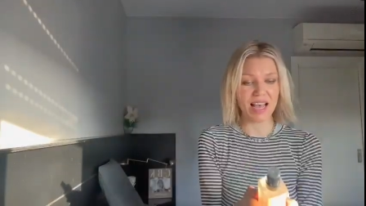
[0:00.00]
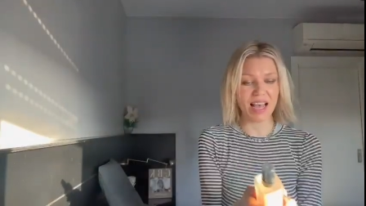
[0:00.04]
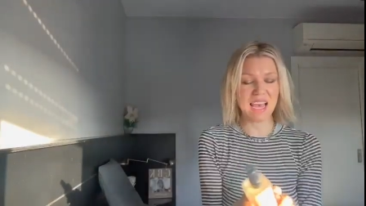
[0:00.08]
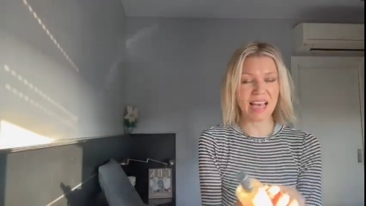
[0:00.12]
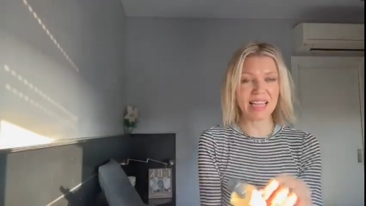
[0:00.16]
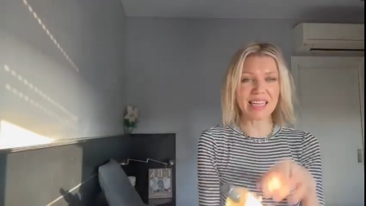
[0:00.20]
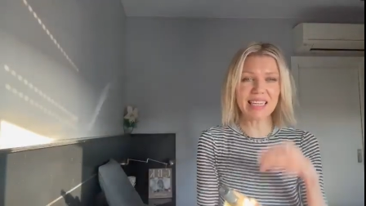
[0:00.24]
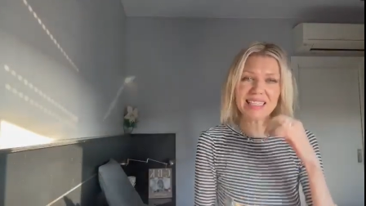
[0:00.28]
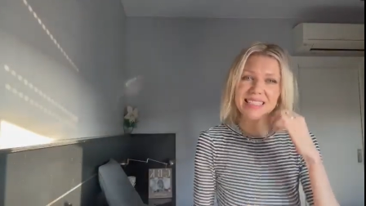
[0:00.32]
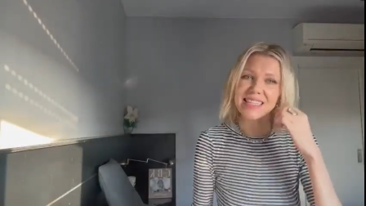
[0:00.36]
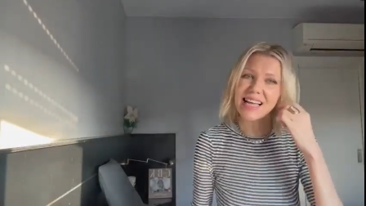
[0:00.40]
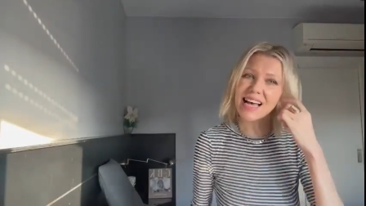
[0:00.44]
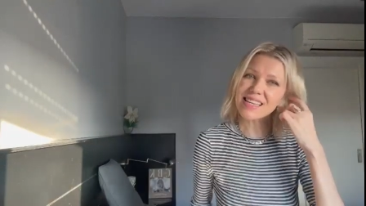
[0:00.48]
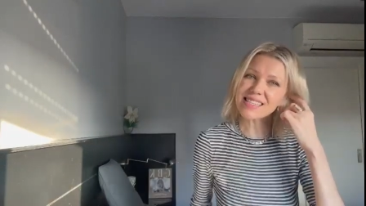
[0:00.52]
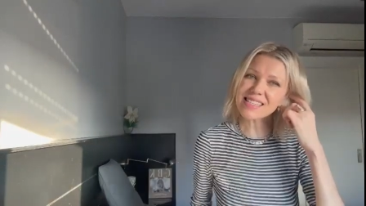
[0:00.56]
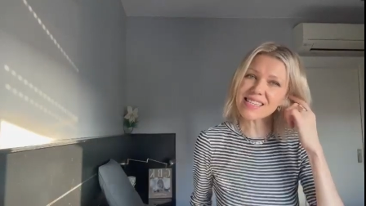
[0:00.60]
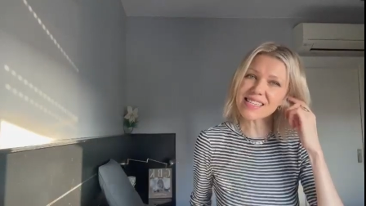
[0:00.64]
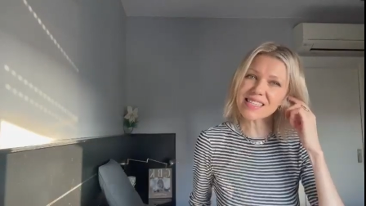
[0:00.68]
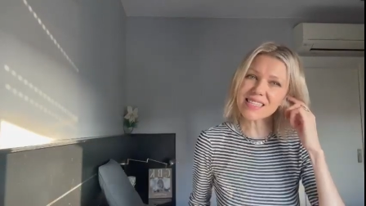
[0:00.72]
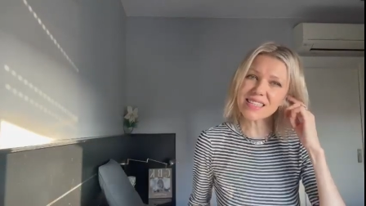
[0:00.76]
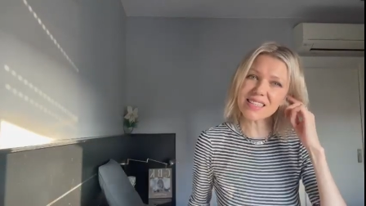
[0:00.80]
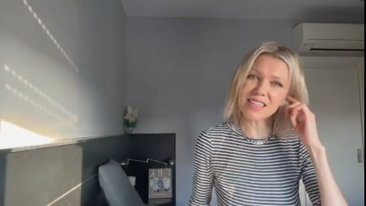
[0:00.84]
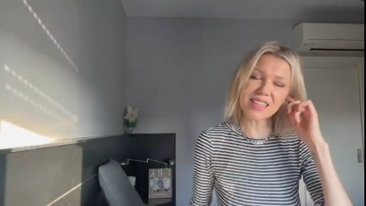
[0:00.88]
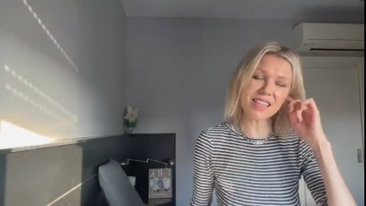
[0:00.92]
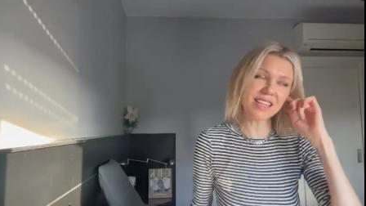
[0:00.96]
And it
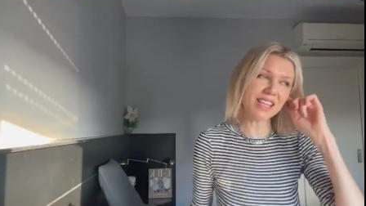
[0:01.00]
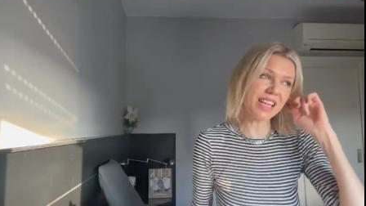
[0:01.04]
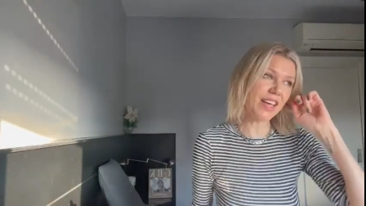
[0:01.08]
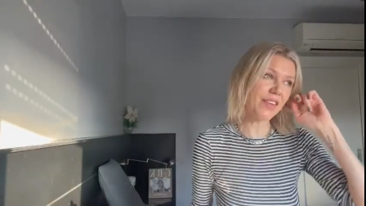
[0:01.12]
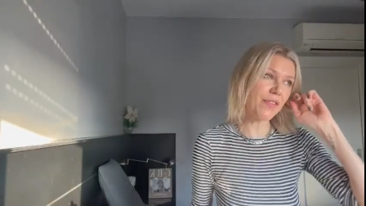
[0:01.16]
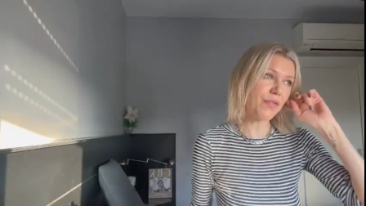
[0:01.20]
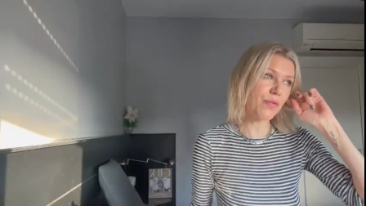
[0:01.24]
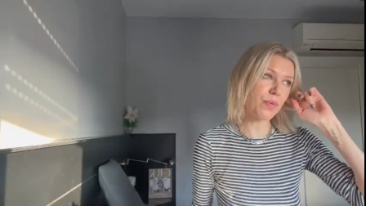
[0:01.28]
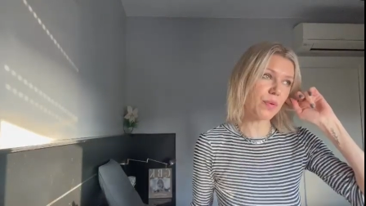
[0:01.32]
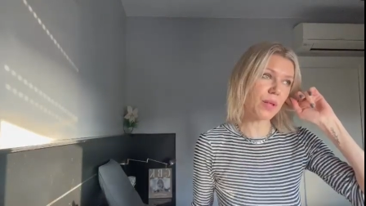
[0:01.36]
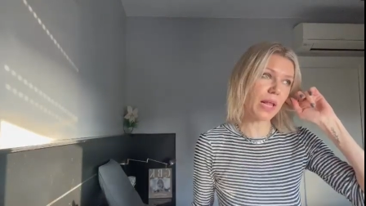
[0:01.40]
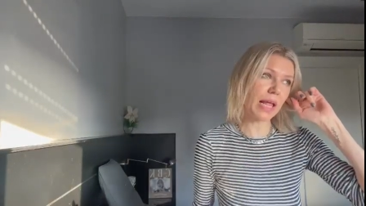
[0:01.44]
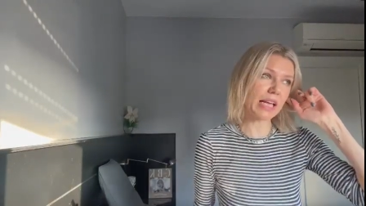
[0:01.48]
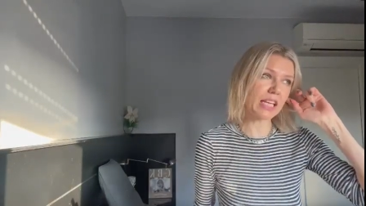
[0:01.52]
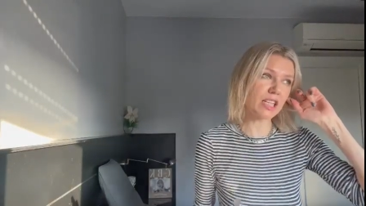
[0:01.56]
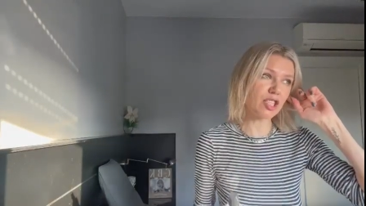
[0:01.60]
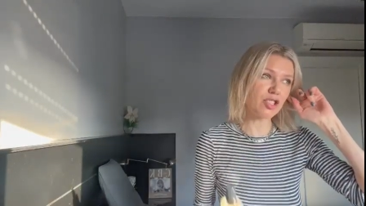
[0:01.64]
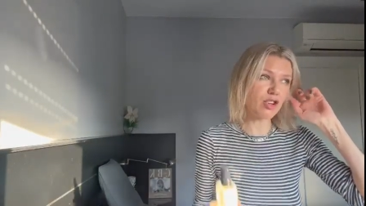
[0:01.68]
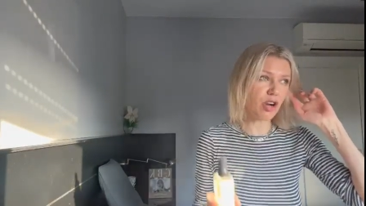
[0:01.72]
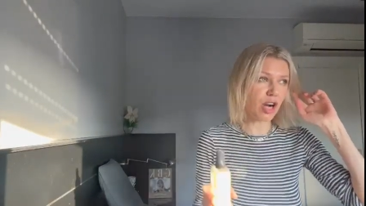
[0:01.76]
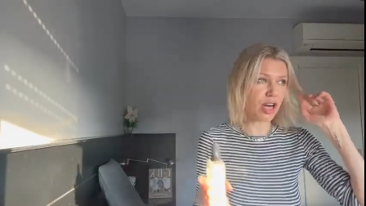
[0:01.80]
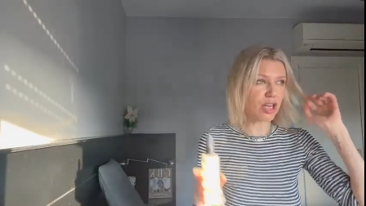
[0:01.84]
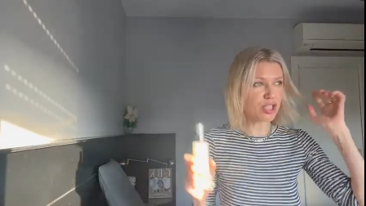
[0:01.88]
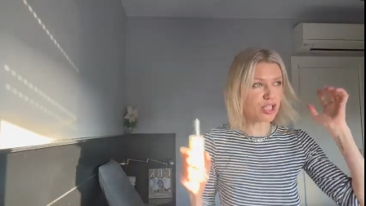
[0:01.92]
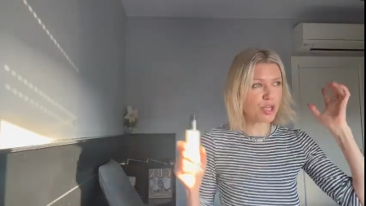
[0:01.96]
doesn't leave, like
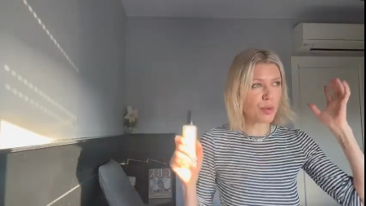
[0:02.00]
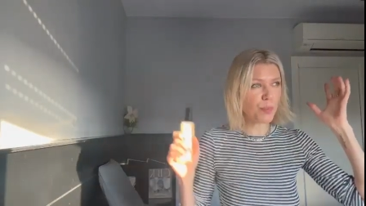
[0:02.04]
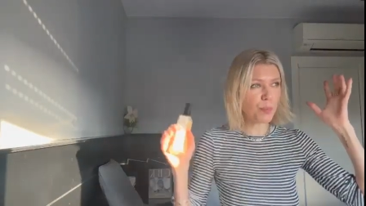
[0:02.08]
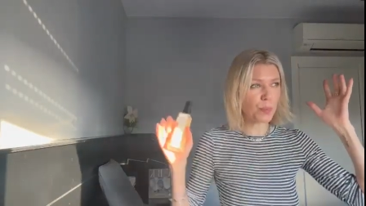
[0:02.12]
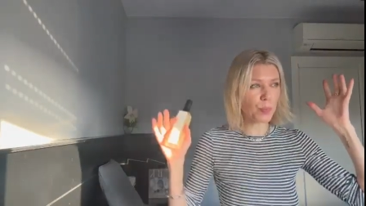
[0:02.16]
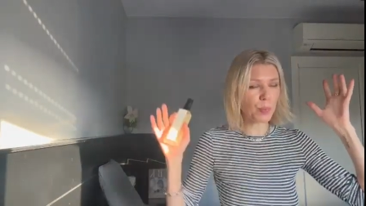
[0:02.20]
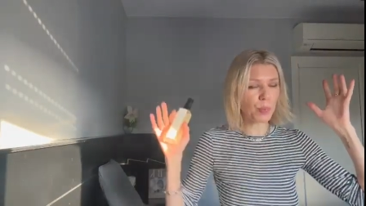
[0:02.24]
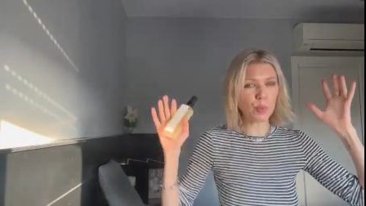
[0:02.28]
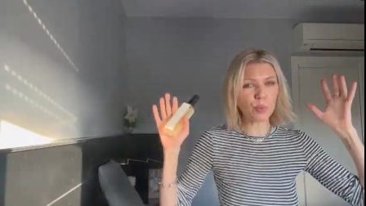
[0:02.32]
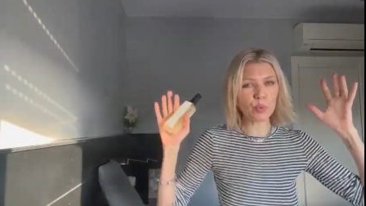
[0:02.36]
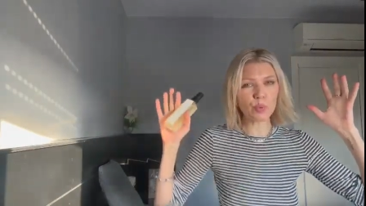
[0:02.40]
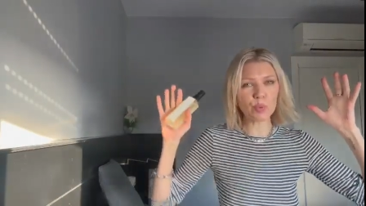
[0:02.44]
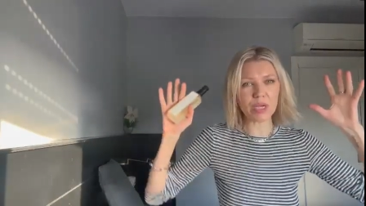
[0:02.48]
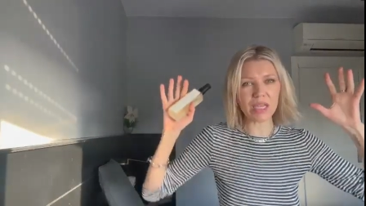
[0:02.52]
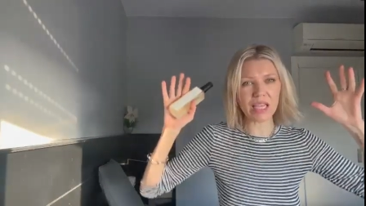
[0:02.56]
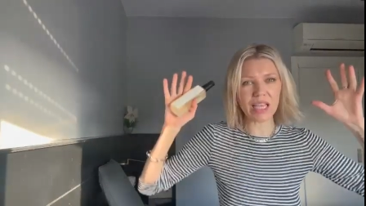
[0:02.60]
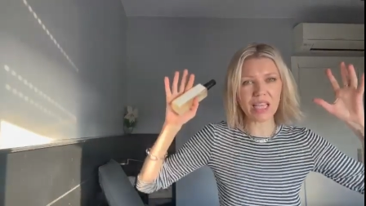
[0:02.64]
dry shampoo